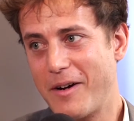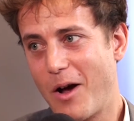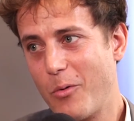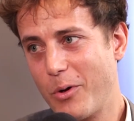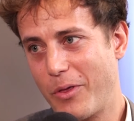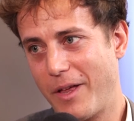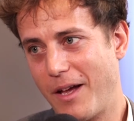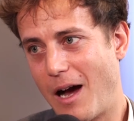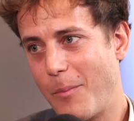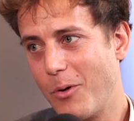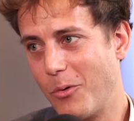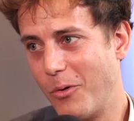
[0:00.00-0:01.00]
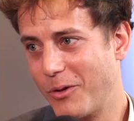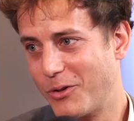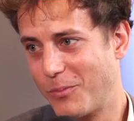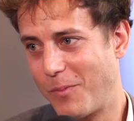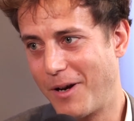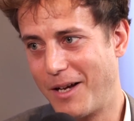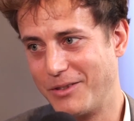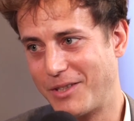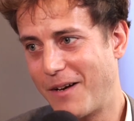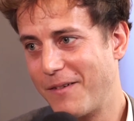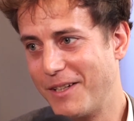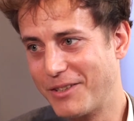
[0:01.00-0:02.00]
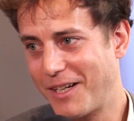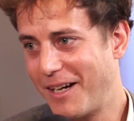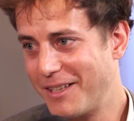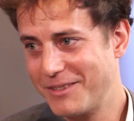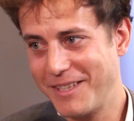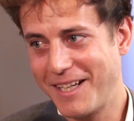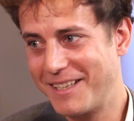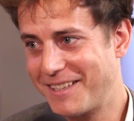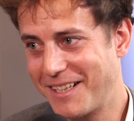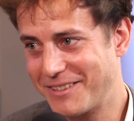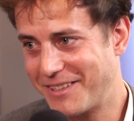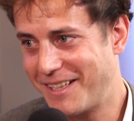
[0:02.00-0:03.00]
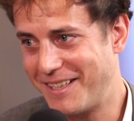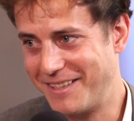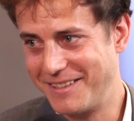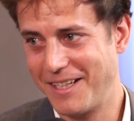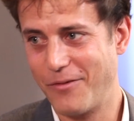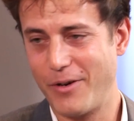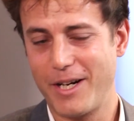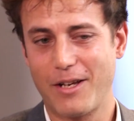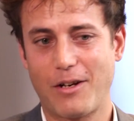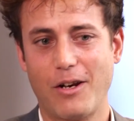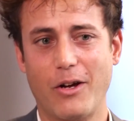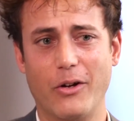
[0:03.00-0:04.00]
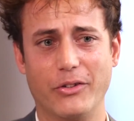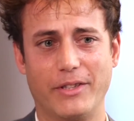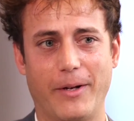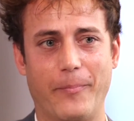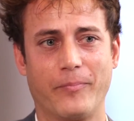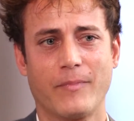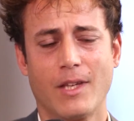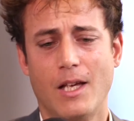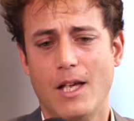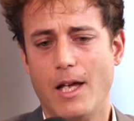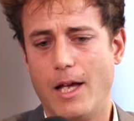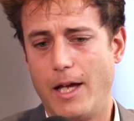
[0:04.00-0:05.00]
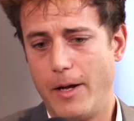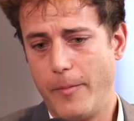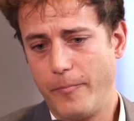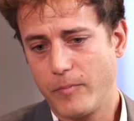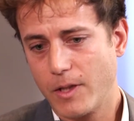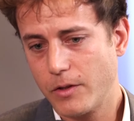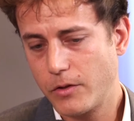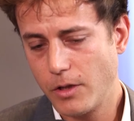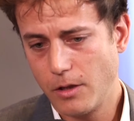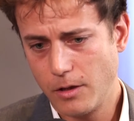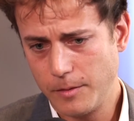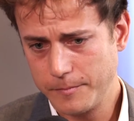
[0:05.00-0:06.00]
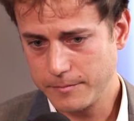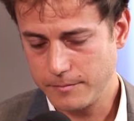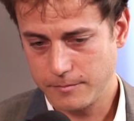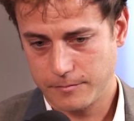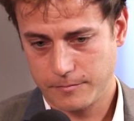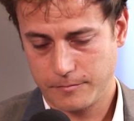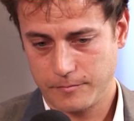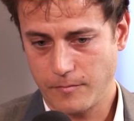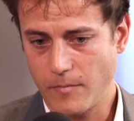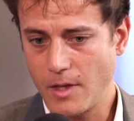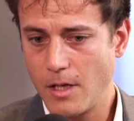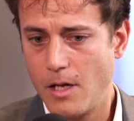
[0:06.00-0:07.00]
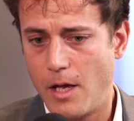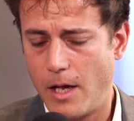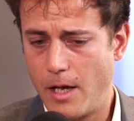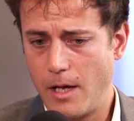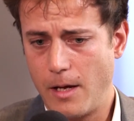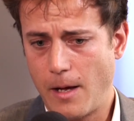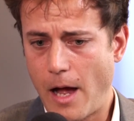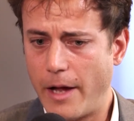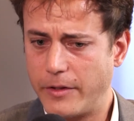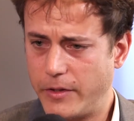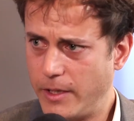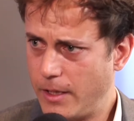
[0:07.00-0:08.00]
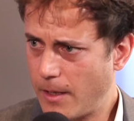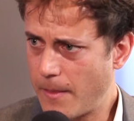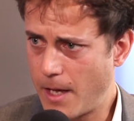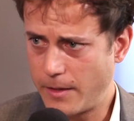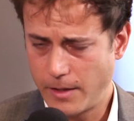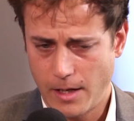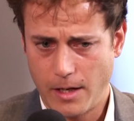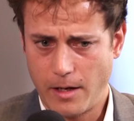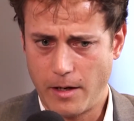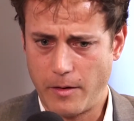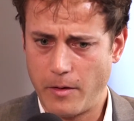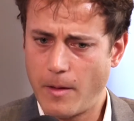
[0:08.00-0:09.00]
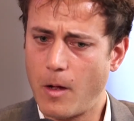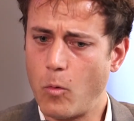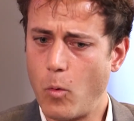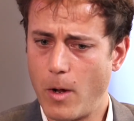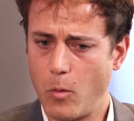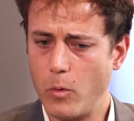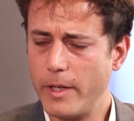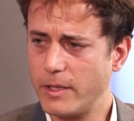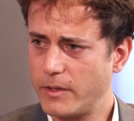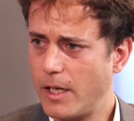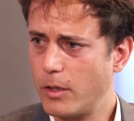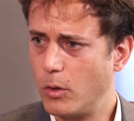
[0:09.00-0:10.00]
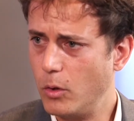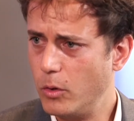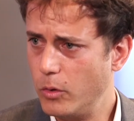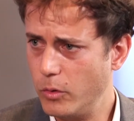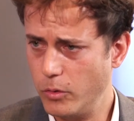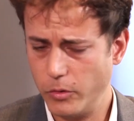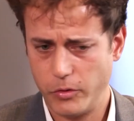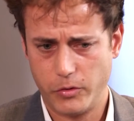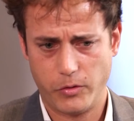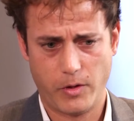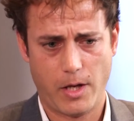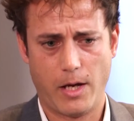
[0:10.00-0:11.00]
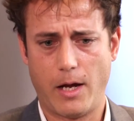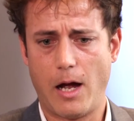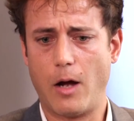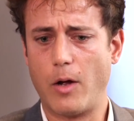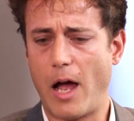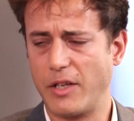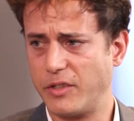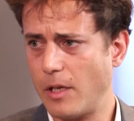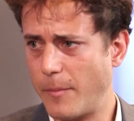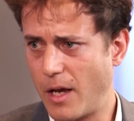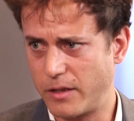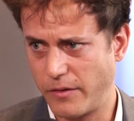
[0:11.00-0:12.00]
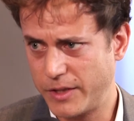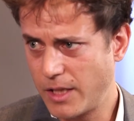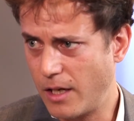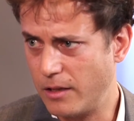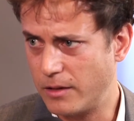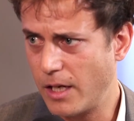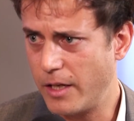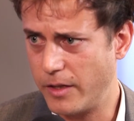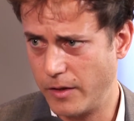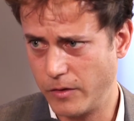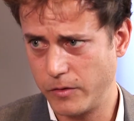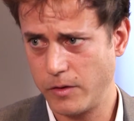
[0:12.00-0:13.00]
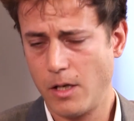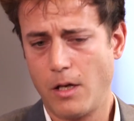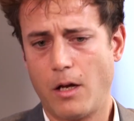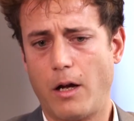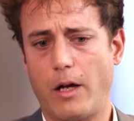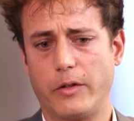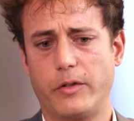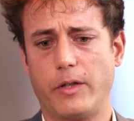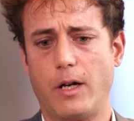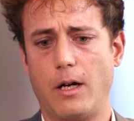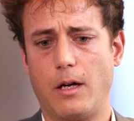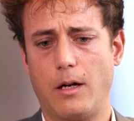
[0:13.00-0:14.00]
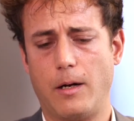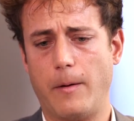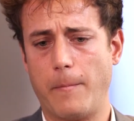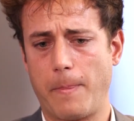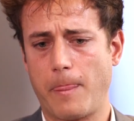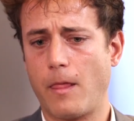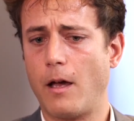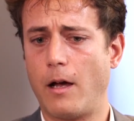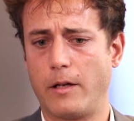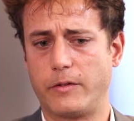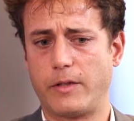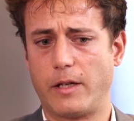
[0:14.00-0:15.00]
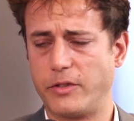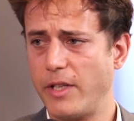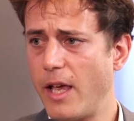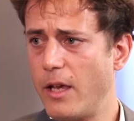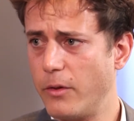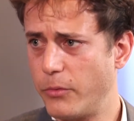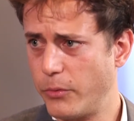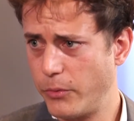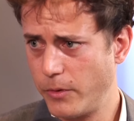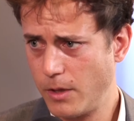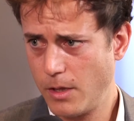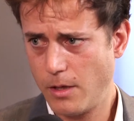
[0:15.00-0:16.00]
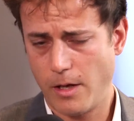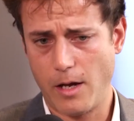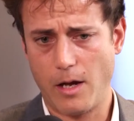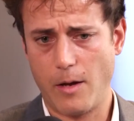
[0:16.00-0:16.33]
now with uh, Apple Watch plus driverless cars, they are just there. yeah, very true, close. True. Yeah. Um, so um, uh, I see that uh, when we start to lose uh, and accept artificial intelligence as a, um, as a safe uh,